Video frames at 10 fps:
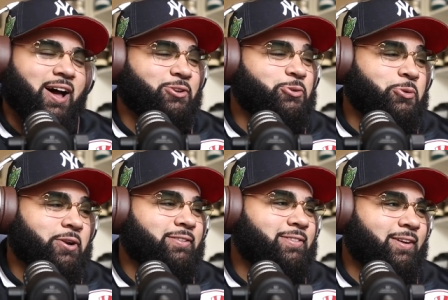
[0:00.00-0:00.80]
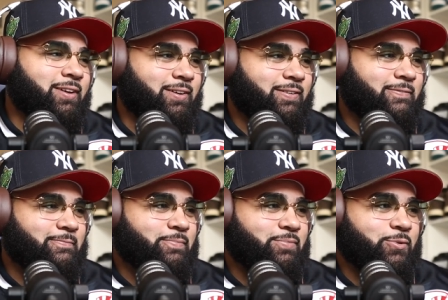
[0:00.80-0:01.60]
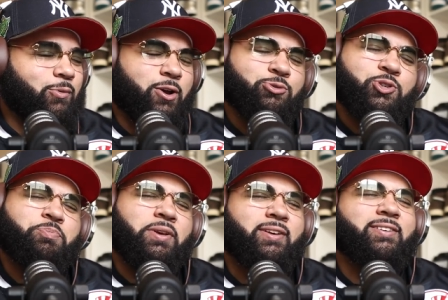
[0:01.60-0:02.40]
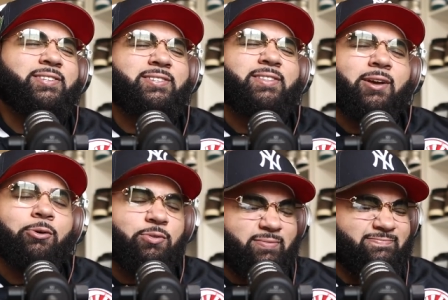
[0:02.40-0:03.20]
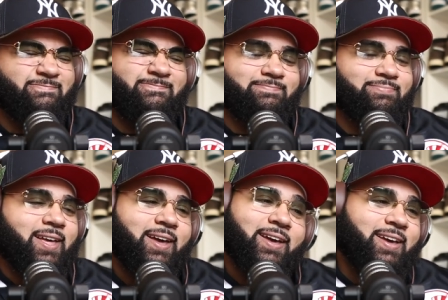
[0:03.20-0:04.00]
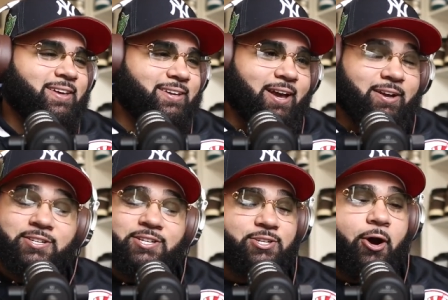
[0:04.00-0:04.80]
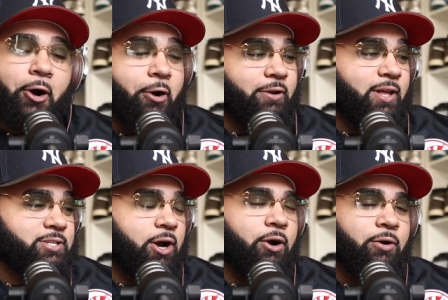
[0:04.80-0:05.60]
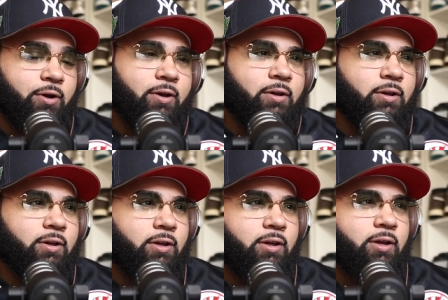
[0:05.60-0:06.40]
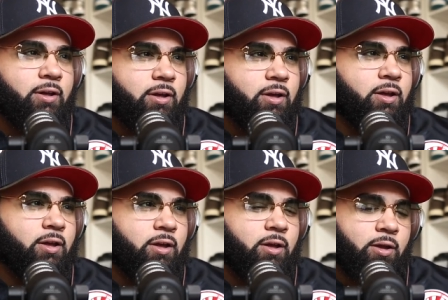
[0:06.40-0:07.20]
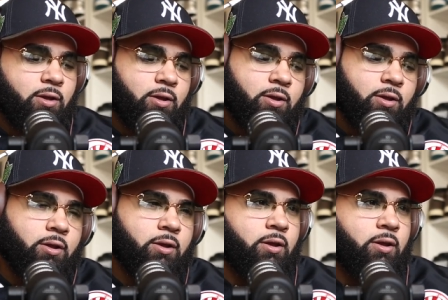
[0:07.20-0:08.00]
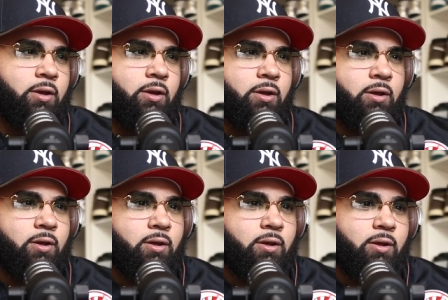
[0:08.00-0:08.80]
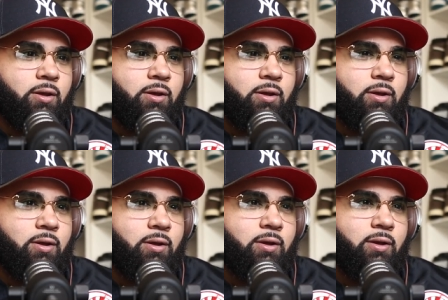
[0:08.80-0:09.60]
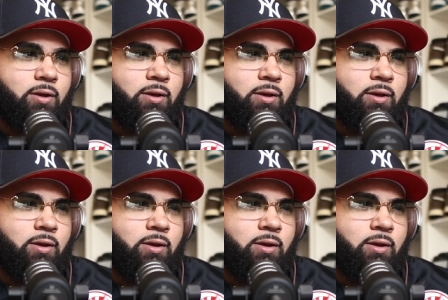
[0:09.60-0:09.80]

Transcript: doing a thing. Why you speaking still? Mm yeah, this is hard. Let's go. Free when she's in hills. I mean, speaking still,